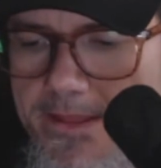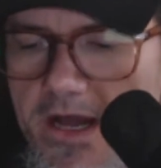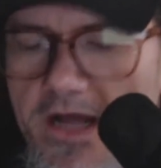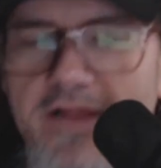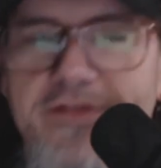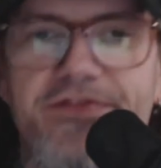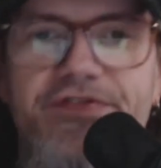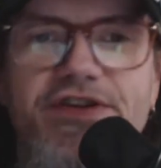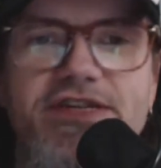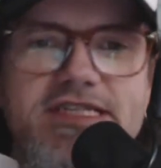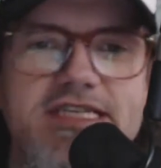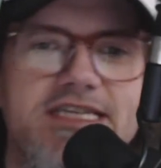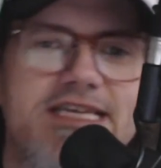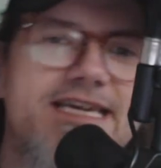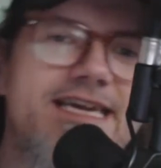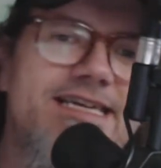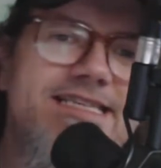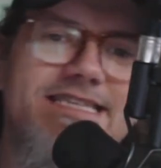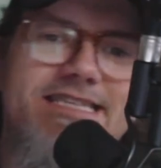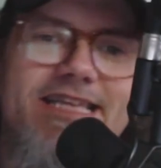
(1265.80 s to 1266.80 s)
This
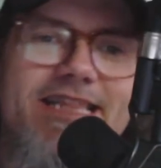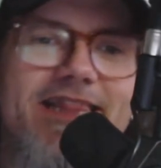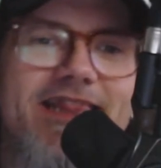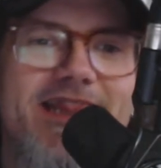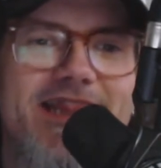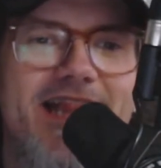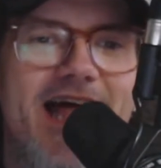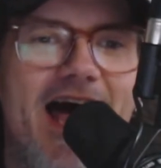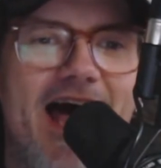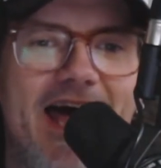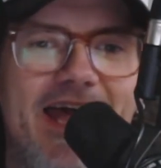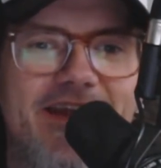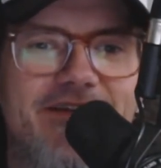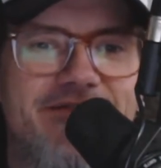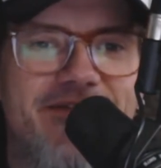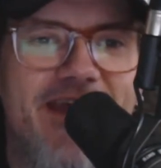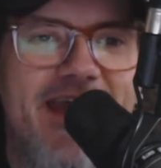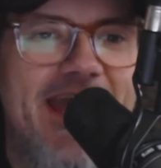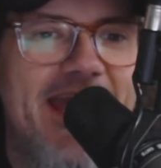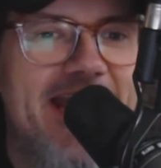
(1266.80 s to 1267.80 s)
gets a lot
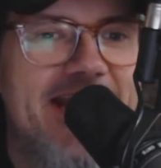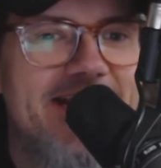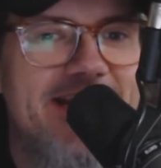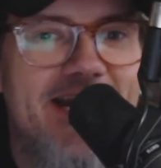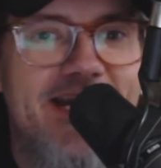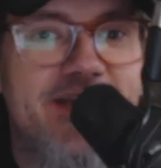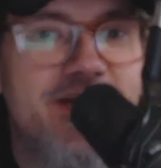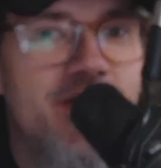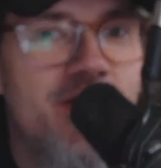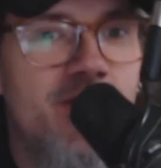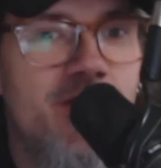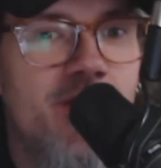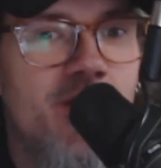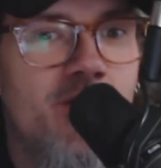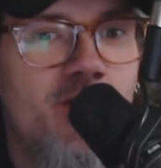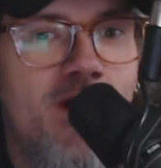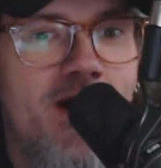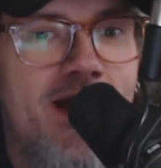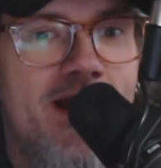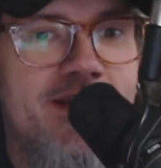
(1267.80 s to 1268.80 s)
of hate. I don't know
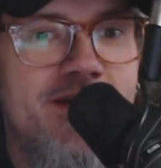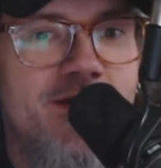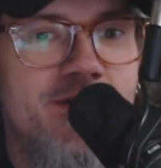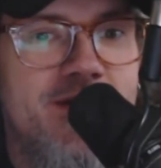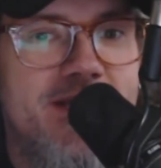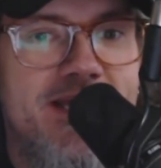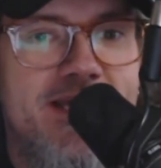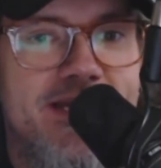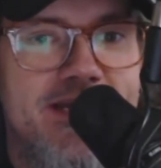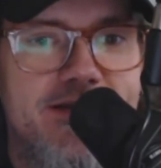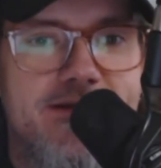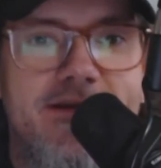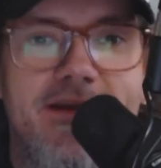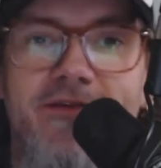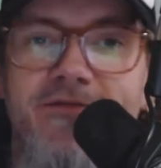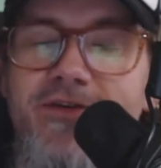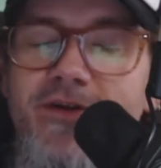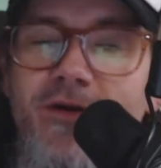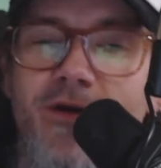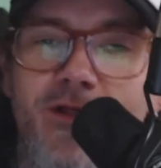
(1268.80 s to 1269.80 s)
why. I don't get it.
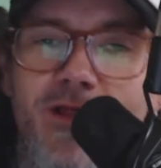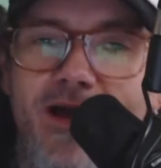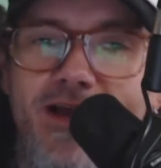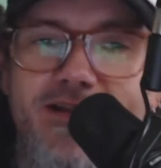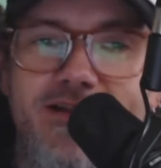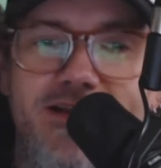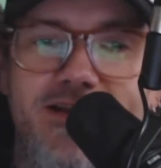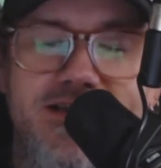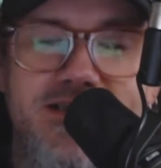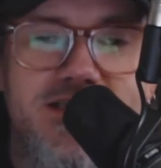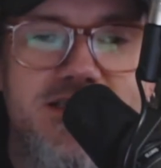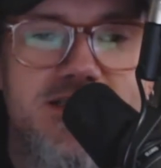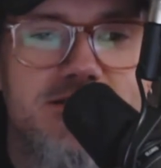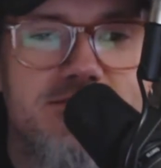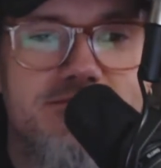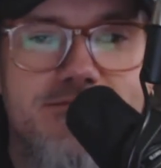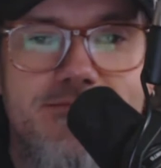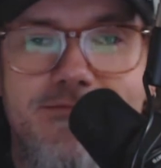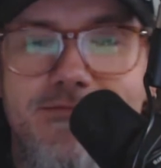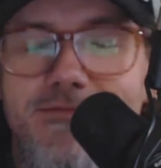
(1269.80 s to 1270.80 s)
If you don't like this,
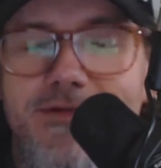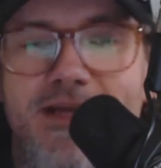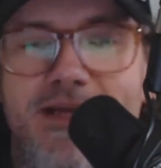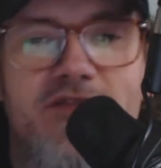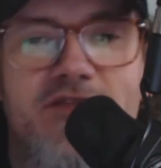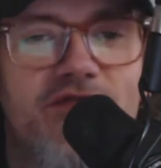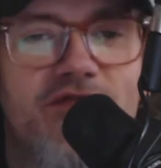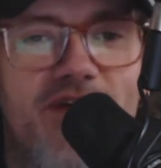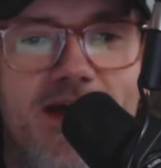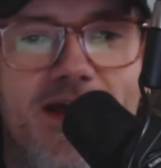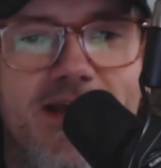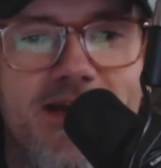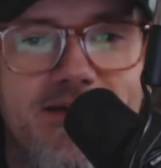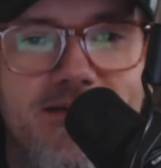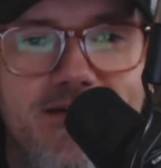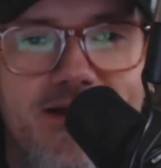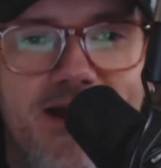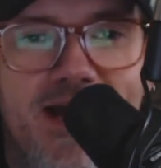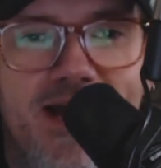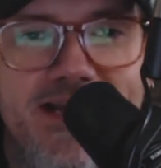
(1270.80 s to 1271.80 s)
that's fine.
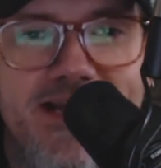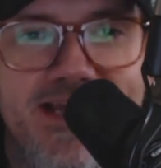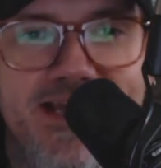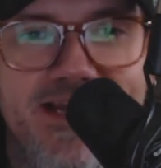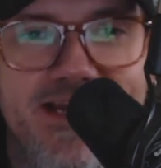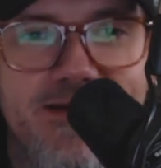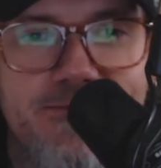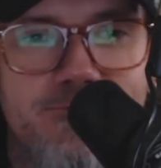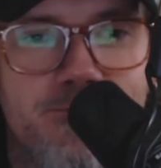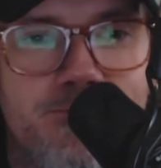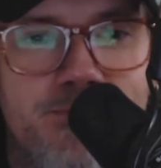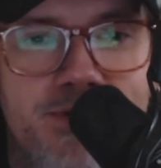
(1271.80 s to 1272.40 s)
I get it.